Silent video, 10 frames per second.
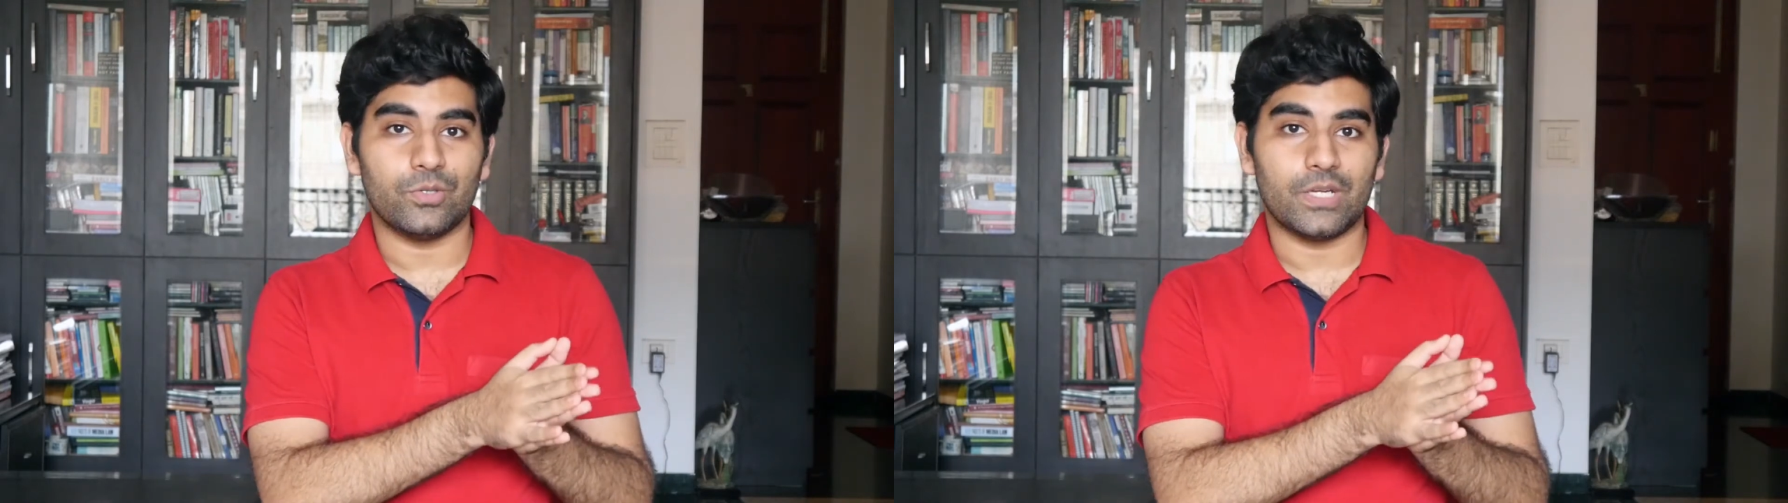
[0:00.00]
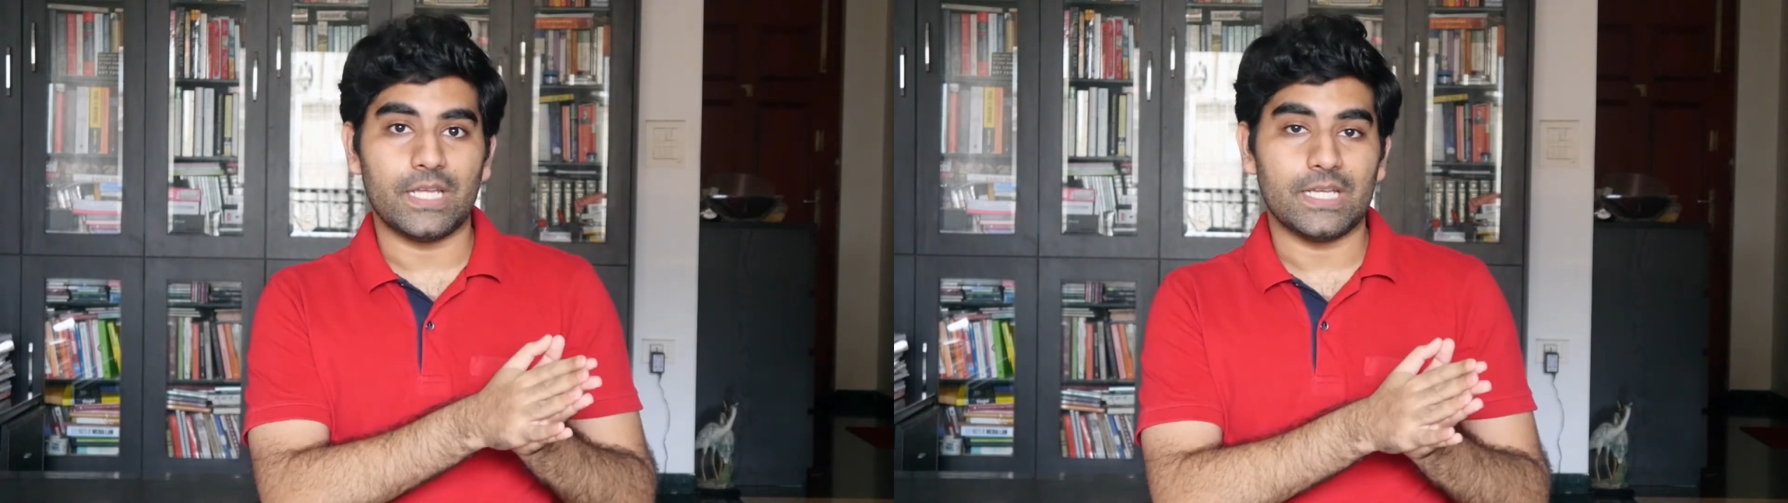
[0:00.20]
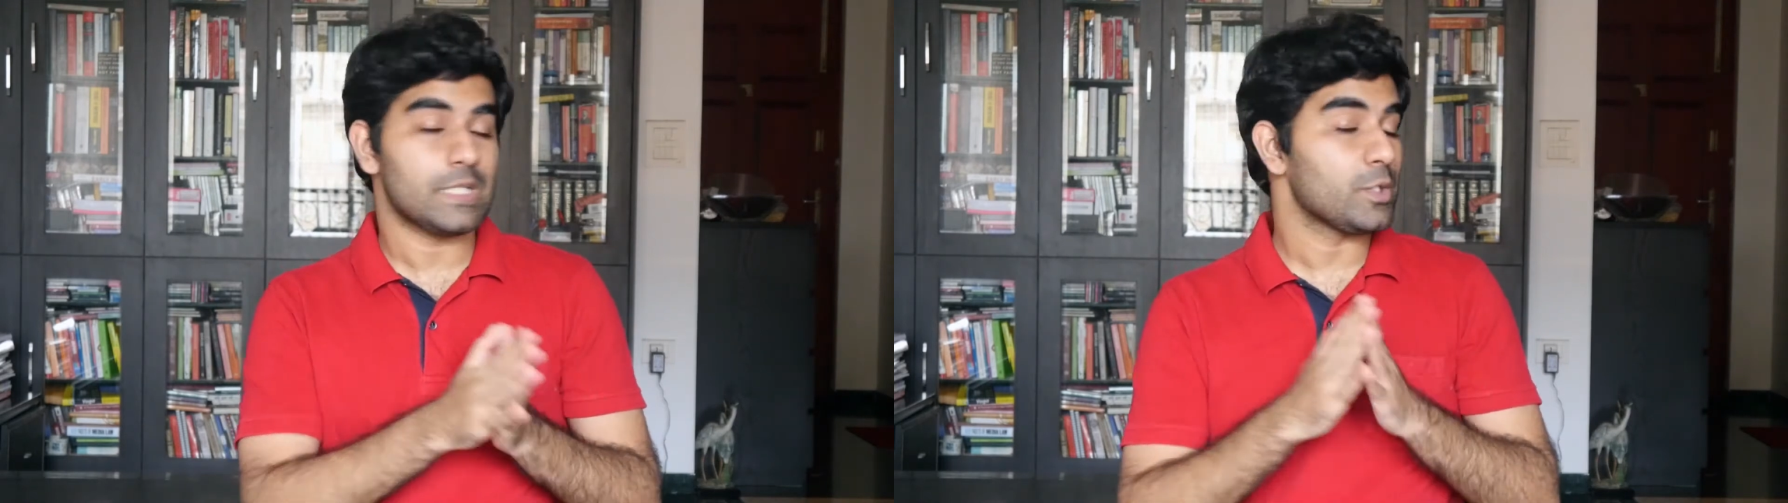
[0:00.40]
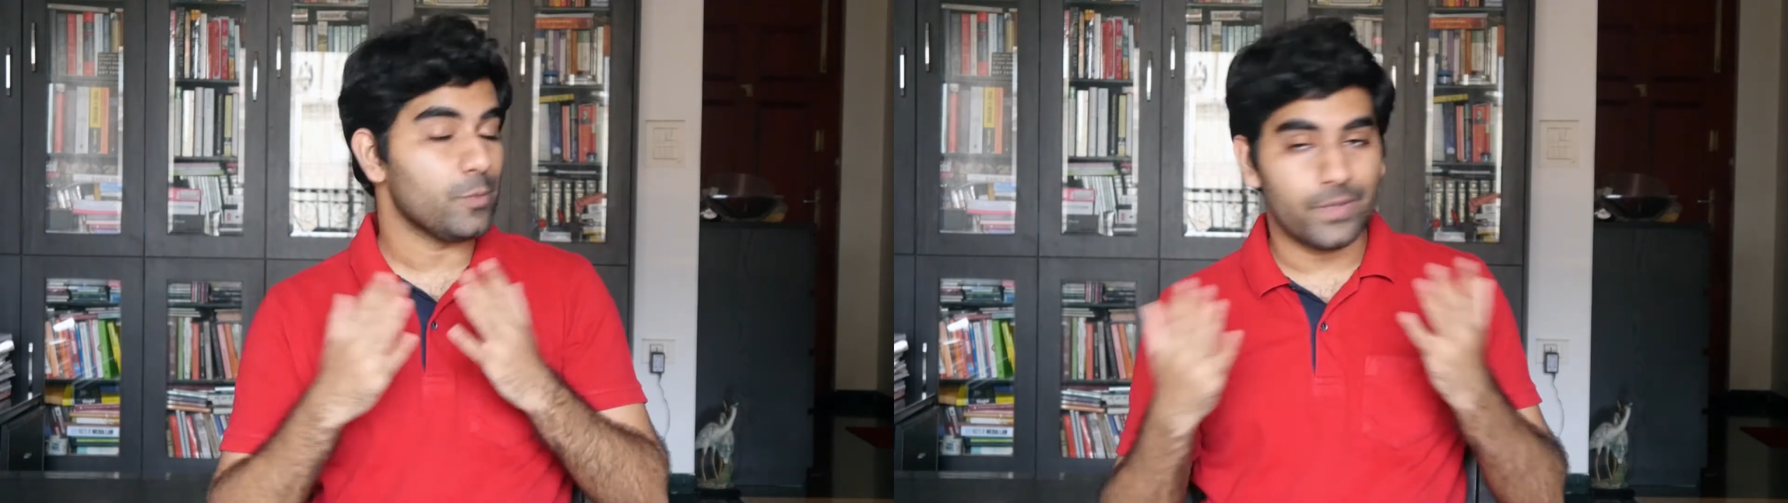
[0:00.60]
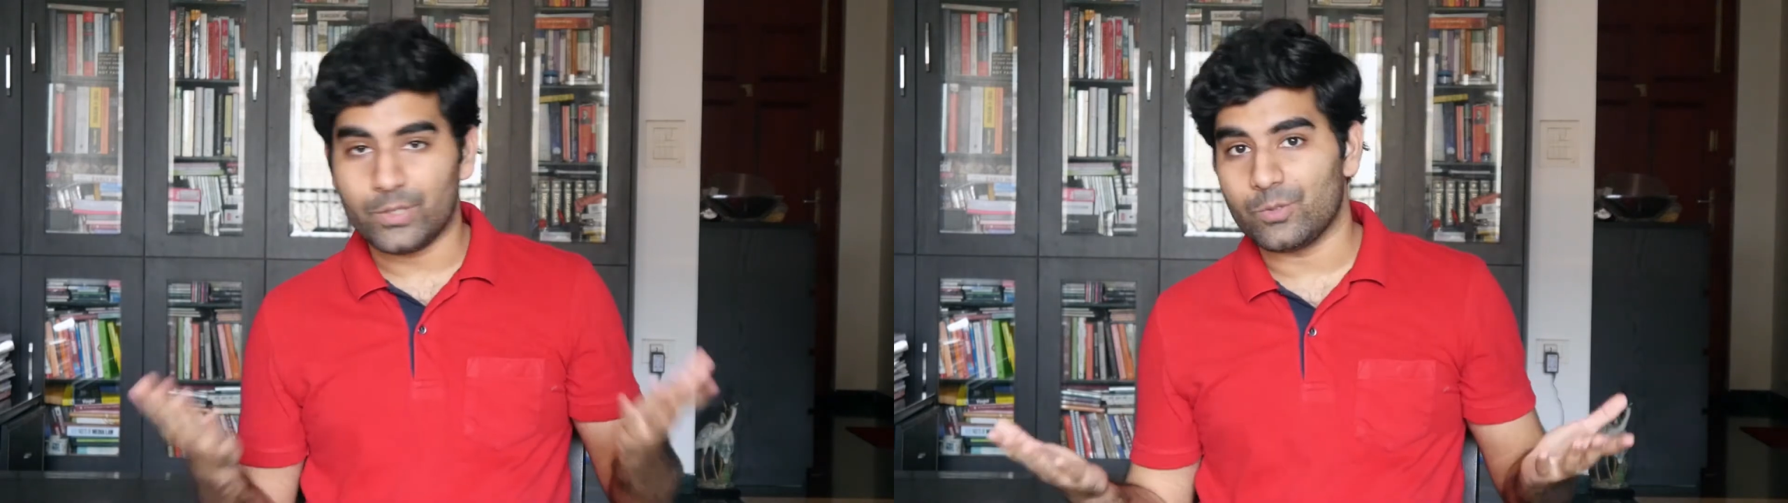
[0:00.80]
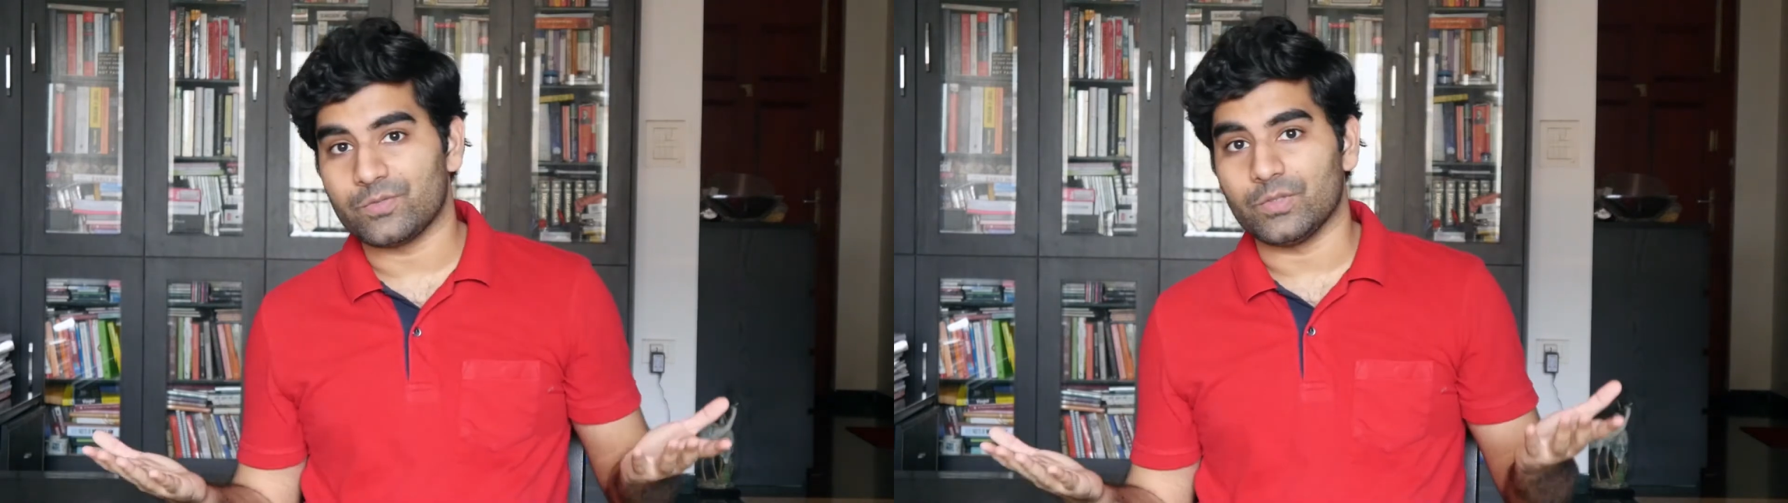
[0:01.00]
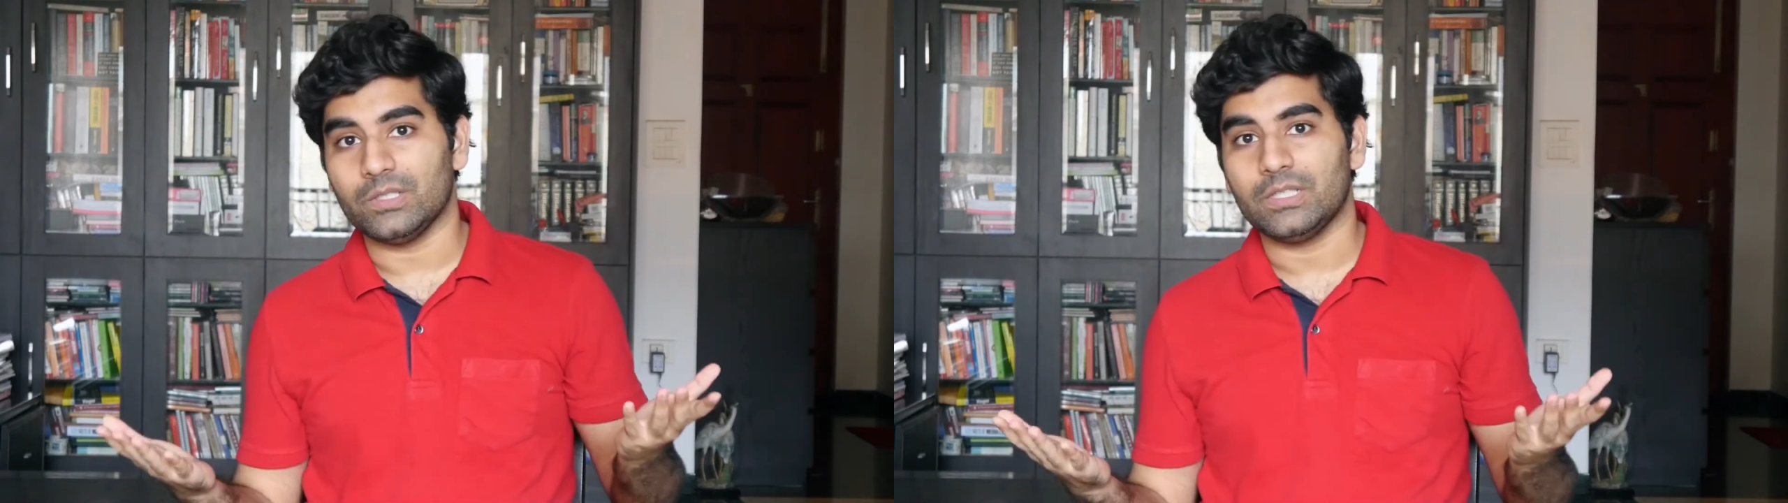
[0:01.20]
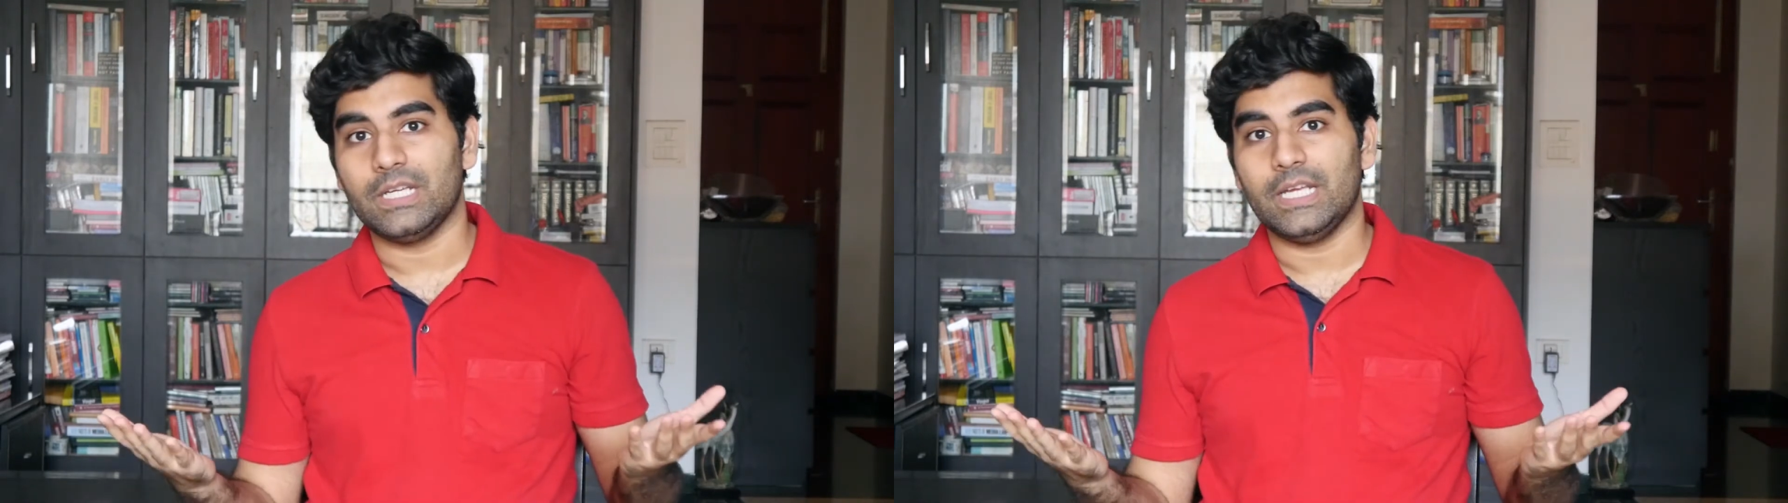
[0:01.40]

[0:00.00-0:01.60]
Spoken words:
story is super useful.